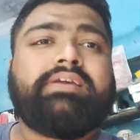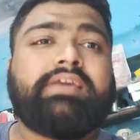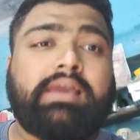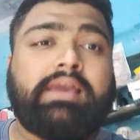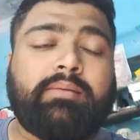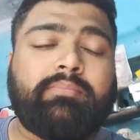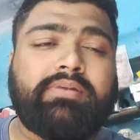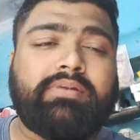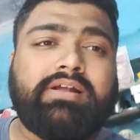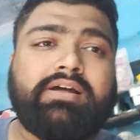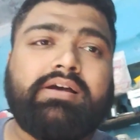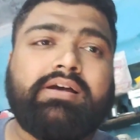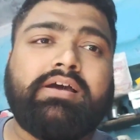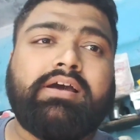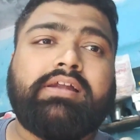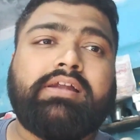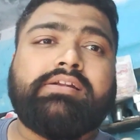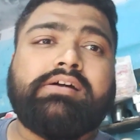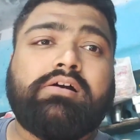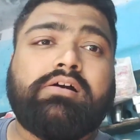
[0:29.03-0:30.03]
camera
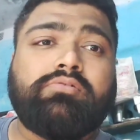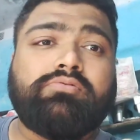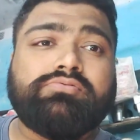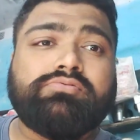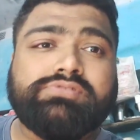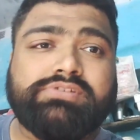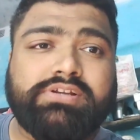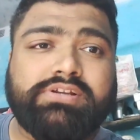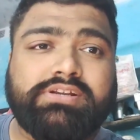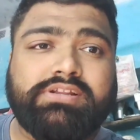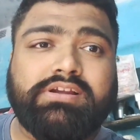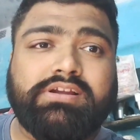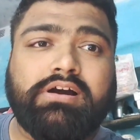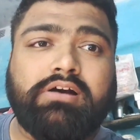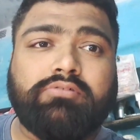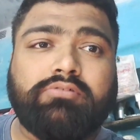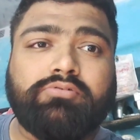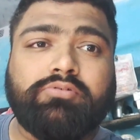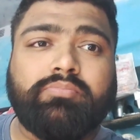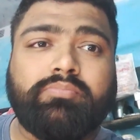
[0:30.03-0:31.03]
and how to setting,
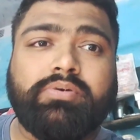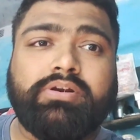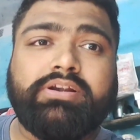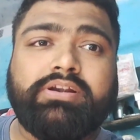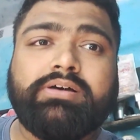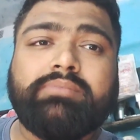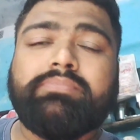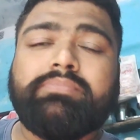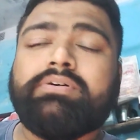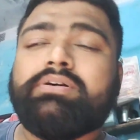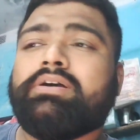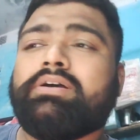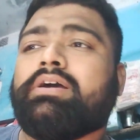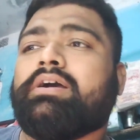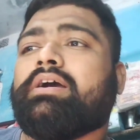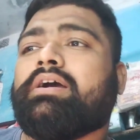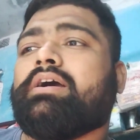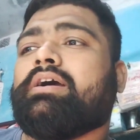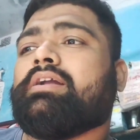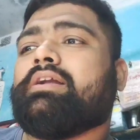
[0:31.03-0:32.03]
how to build up
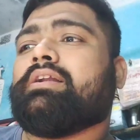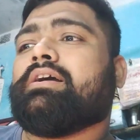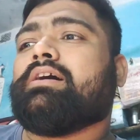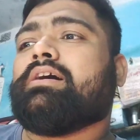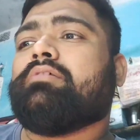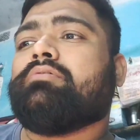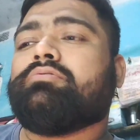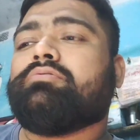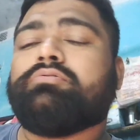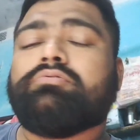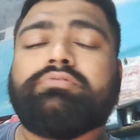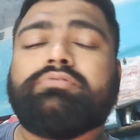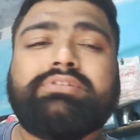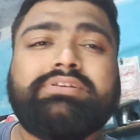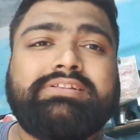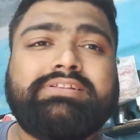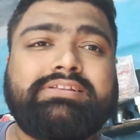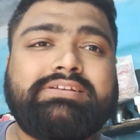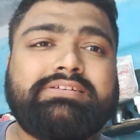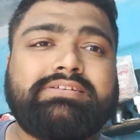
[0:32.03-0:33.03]
and how to
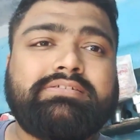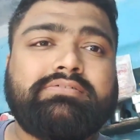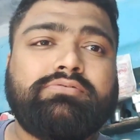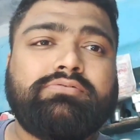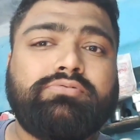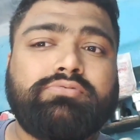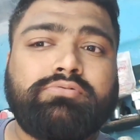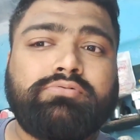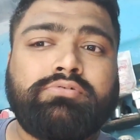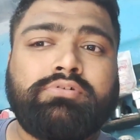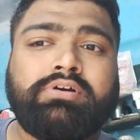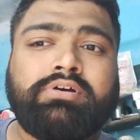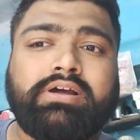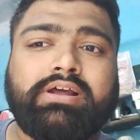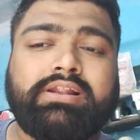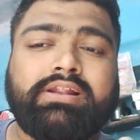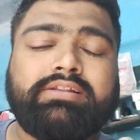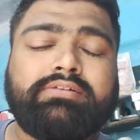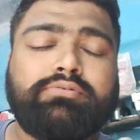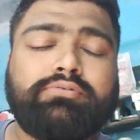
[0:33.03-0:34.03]
do this,
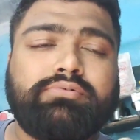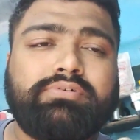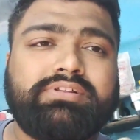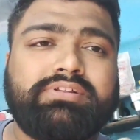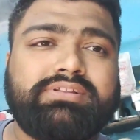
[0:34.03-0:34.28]
and